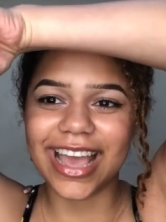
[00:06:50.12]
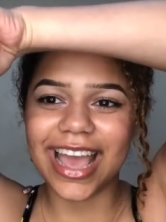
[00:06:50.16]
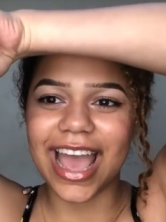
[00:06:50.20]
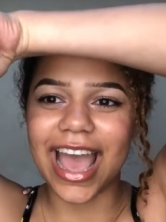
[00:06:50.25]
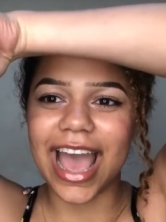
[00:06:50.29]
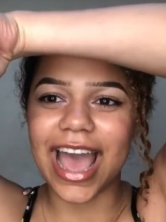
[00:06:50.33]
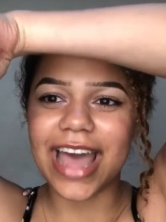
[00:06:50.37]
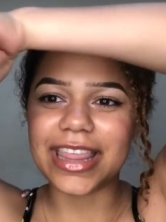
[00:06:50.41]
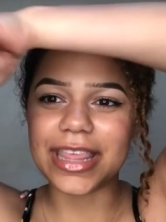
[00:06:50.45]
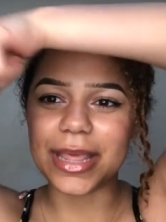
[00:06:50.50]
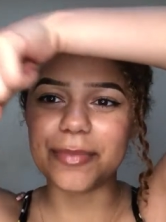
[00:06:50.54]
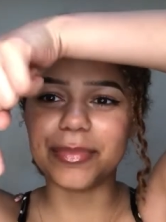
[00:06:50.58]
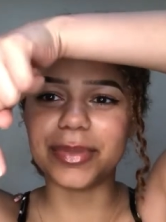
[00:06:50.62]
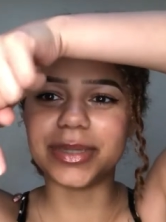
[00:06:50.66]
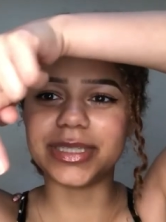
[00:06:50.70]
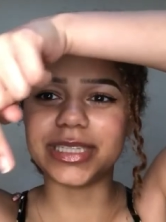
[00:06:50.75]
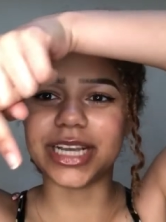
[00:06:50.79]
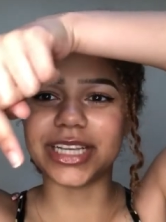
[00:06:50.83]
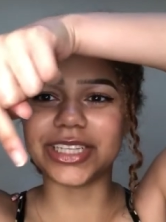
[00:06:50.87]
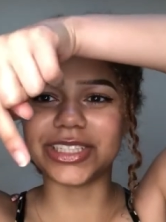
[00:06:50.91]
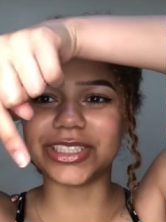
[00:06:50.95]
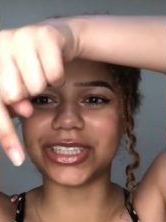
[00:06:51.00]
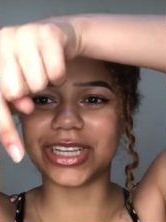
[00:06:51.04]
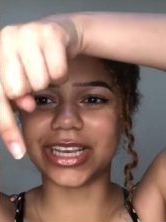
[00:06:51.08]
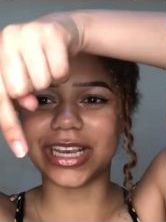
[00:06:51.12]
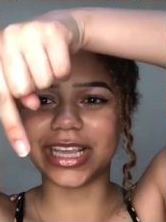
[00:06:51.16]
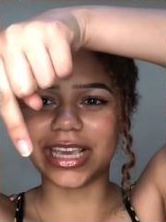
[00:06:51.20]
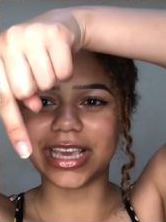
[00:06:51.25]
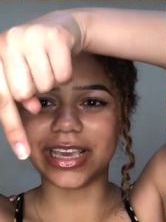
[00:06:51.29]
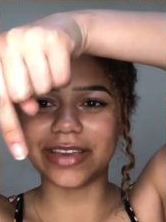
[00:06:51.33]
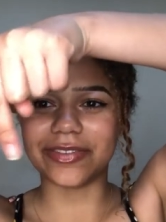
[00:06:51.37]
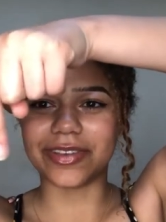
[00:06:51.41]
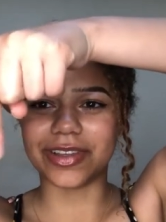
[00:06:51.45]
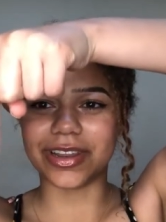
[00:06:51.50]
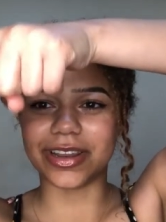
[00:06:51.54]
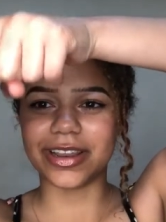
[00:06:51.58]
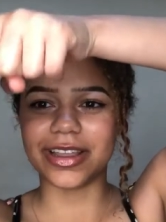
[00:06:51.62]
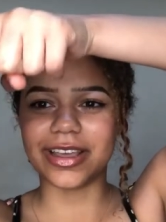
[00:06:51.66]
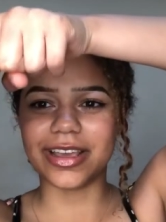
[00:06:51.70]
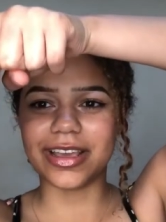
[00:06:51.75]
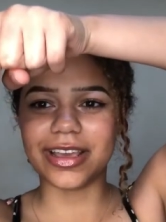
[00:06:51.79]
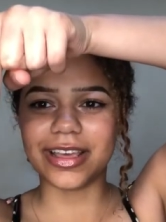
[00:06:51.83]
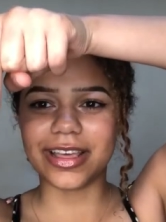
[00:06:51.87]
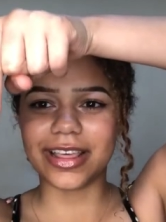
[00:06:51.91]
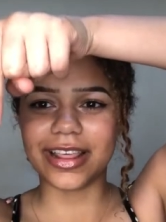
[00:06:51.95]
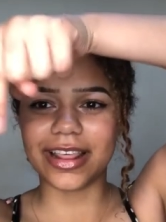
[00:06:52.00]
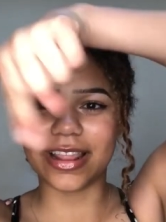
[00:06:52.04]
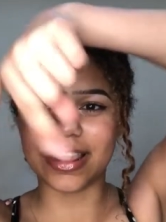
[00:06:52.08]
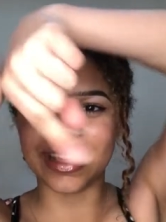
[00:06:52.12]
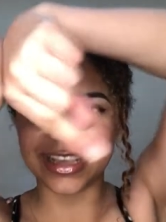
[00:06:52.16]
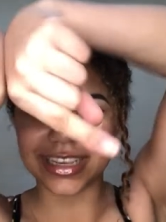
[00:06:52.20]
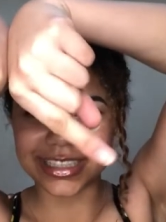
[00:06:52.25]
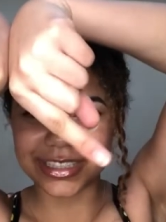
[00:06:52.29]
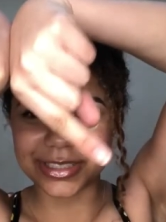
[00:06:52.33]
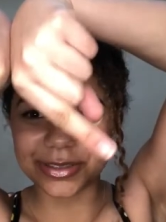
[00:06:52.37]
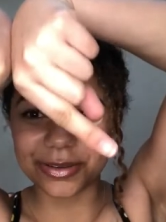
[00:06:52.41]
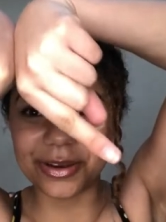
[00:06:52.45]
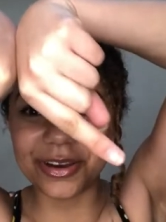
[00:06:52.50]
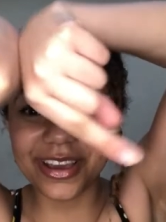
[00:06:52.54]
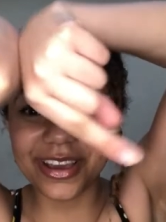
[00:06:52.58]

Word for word: And then potentially even this